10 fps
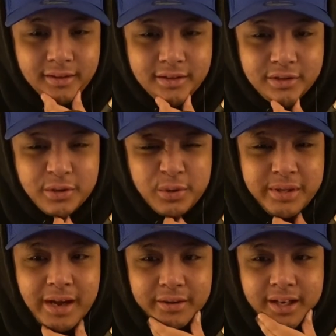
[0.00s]
So
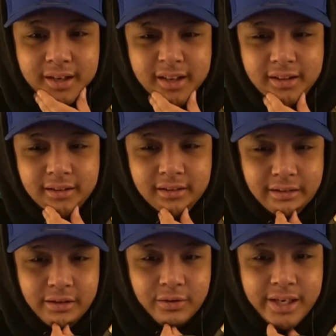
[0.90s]
now they can,
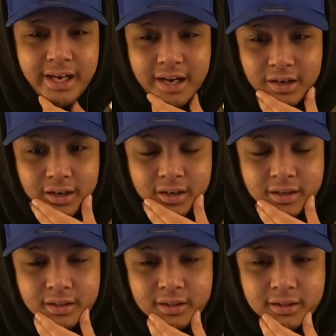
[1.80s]
you know, they got
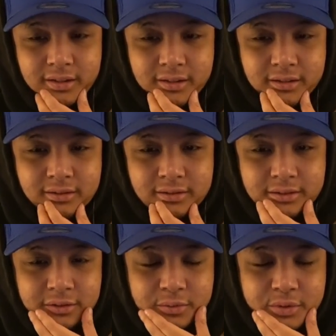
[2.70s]
her.
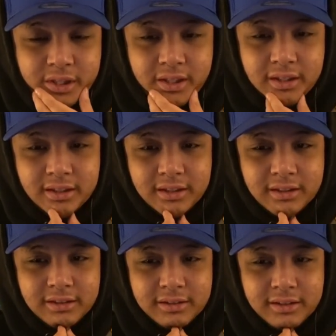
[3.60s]
You know what I'm saying?
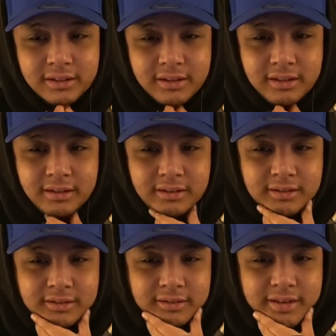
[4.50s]

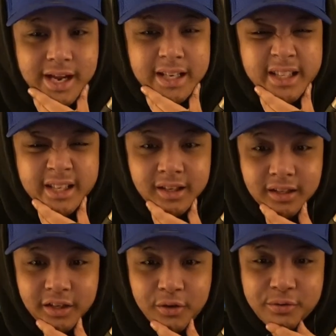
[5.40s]
And he did it
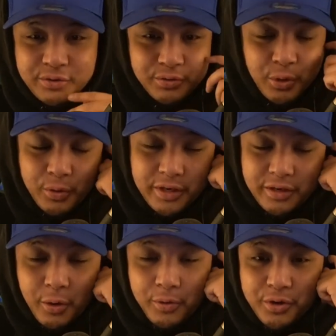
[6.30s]
alone, so no
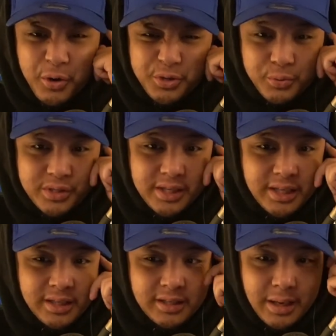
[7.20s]
one knows it was
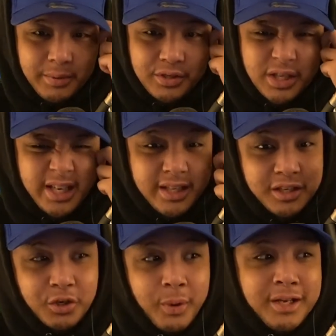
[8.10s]
Negan. I mean, shit, he
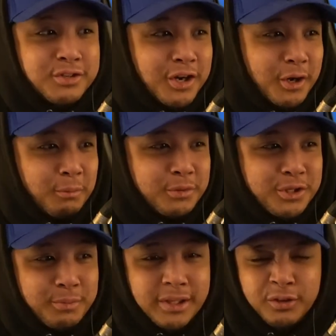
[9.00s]
did a great job. She
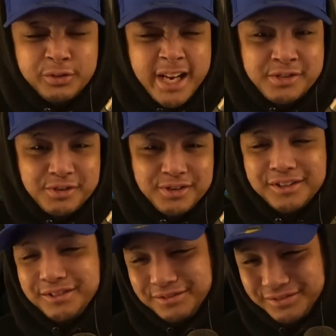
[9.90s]
could be a little nicer.
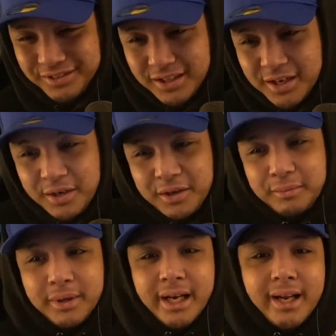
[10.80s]

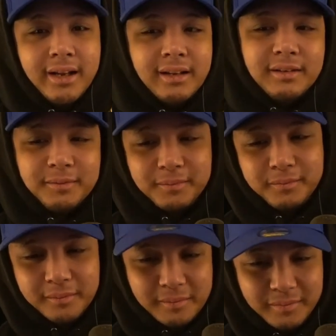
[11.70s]
But I get it.
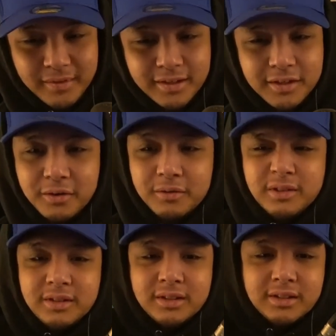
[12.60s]
You know,
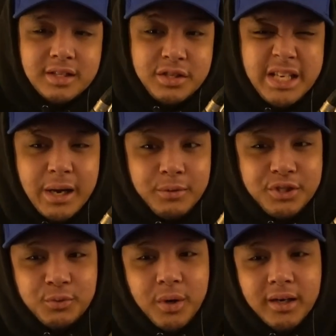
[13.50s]
she got what
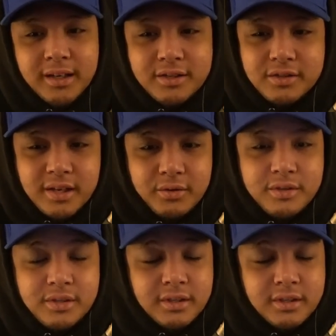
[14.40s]
she wanted, so now she's